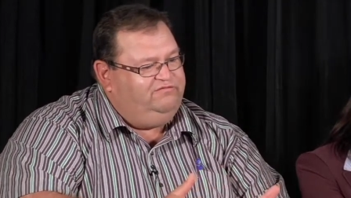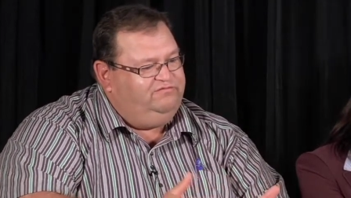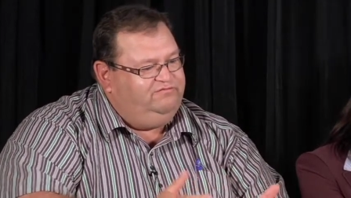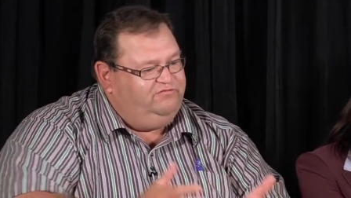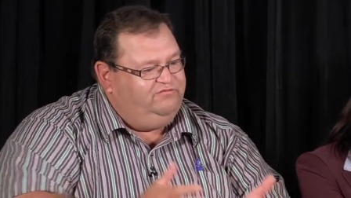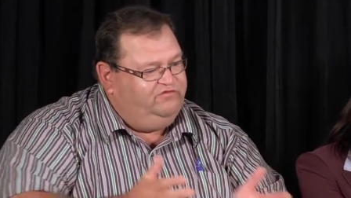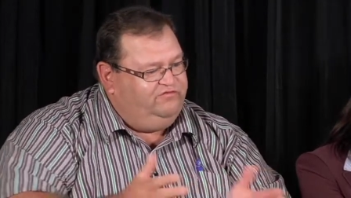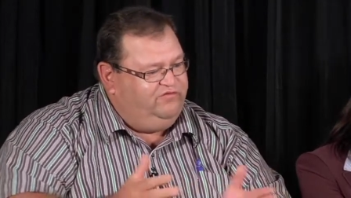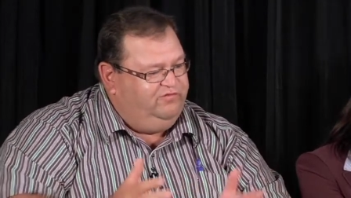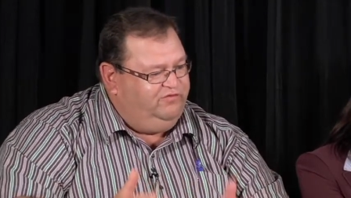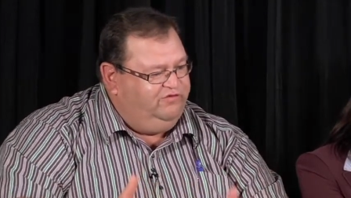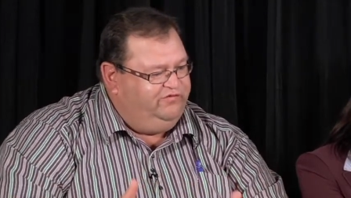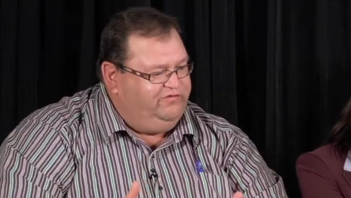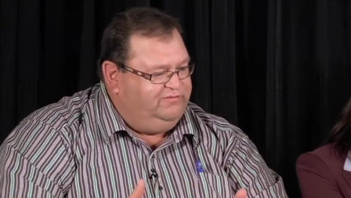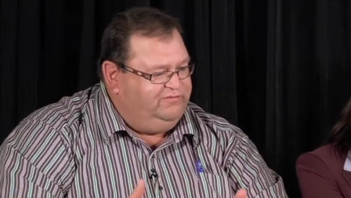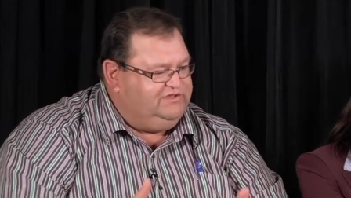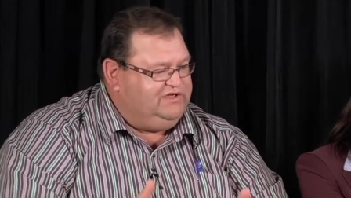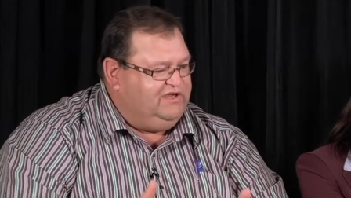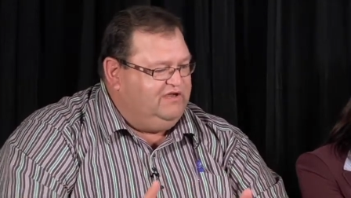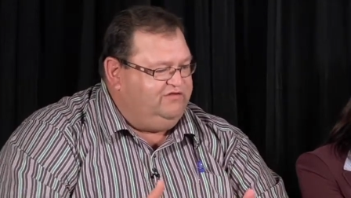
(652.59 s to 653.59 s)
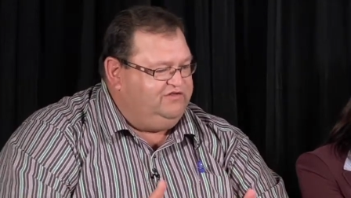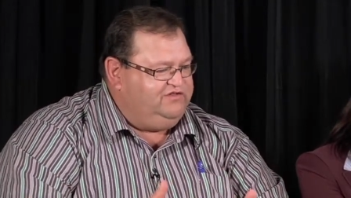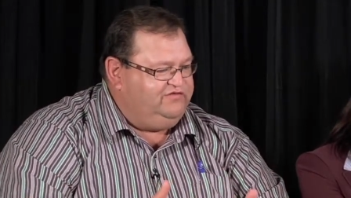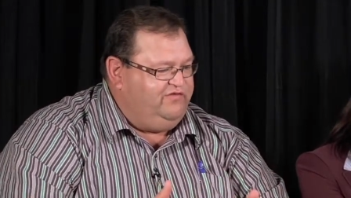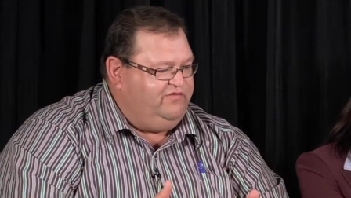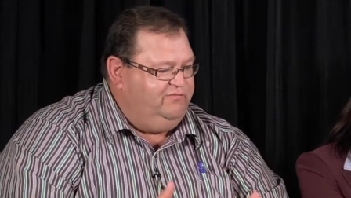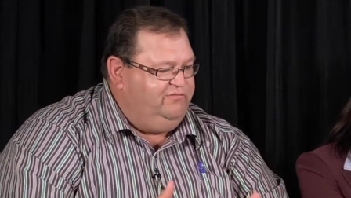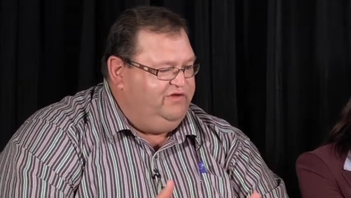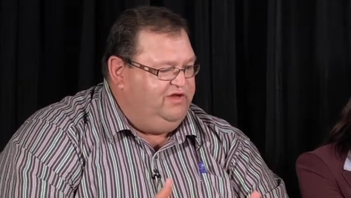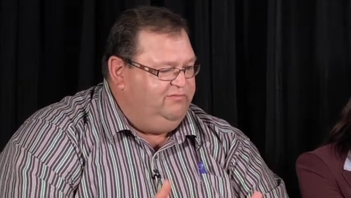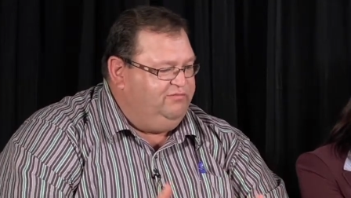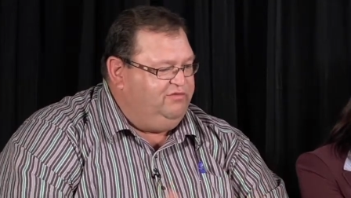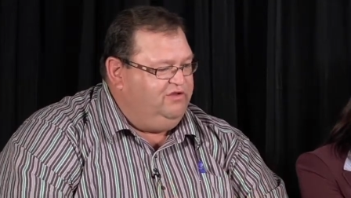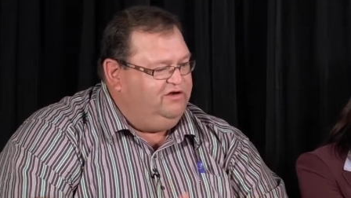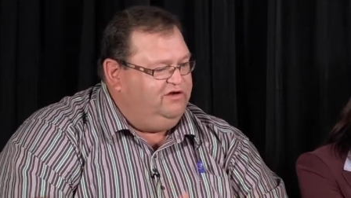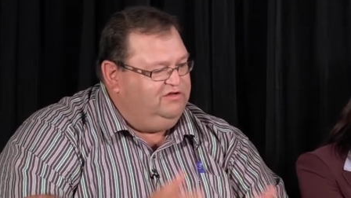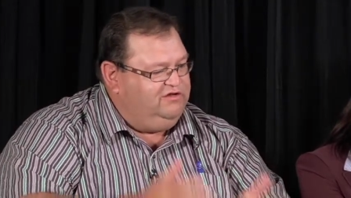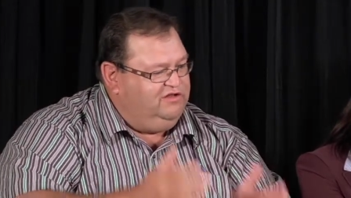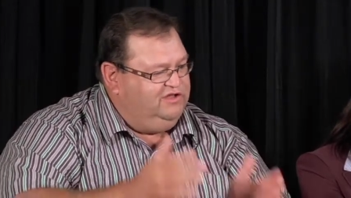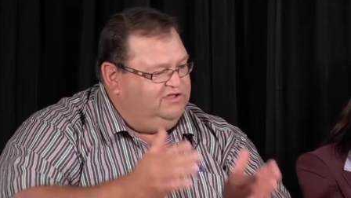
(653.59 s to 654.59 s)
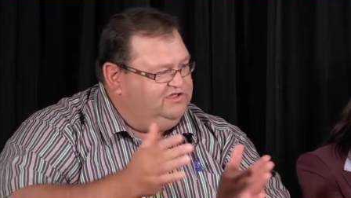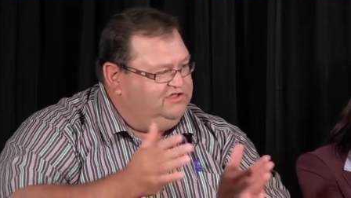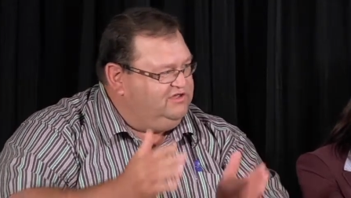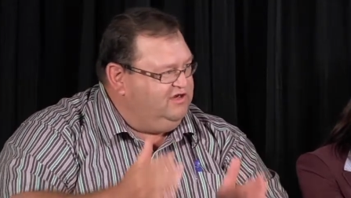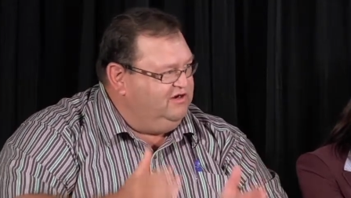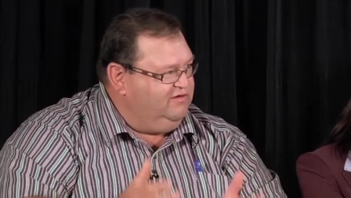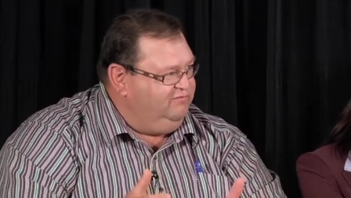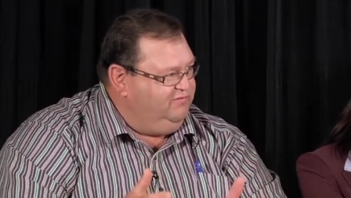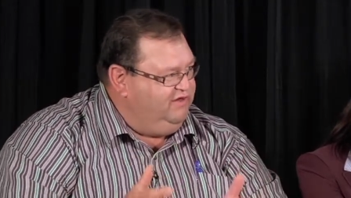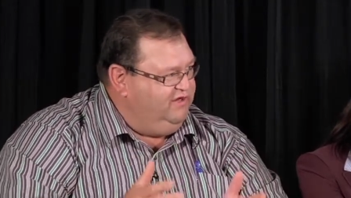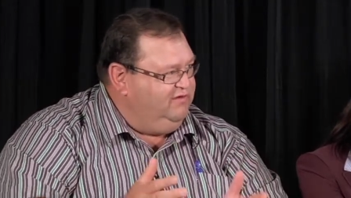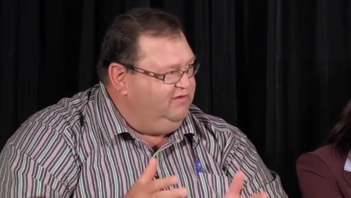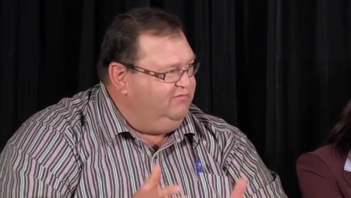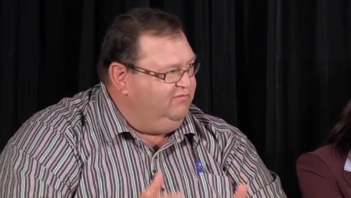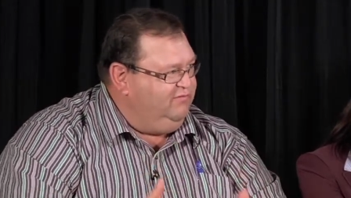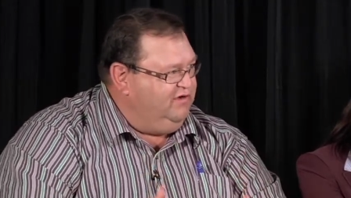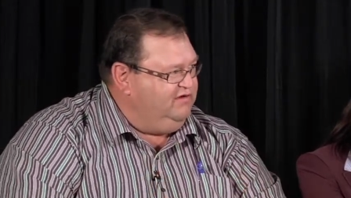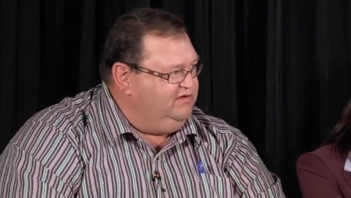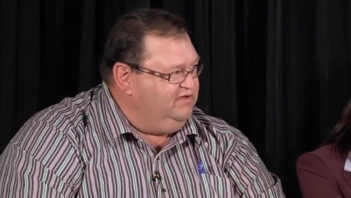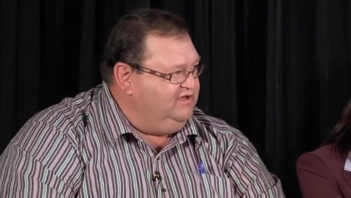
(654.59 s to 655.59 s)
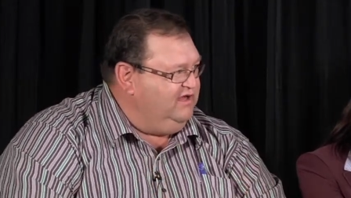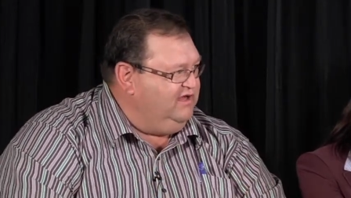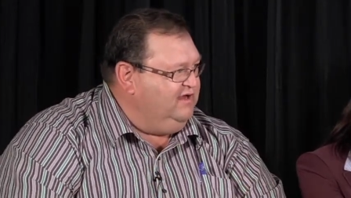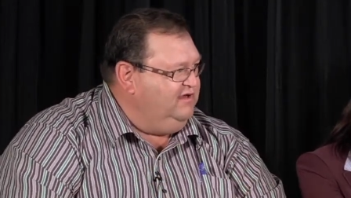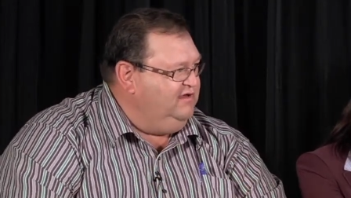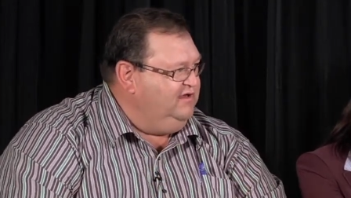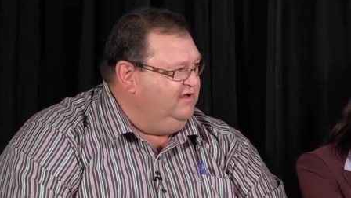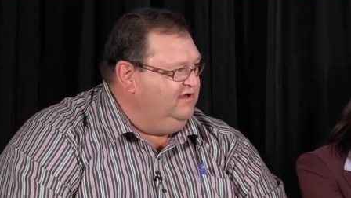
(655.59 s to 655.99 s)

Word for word: remove themselves from being political and start being about uh,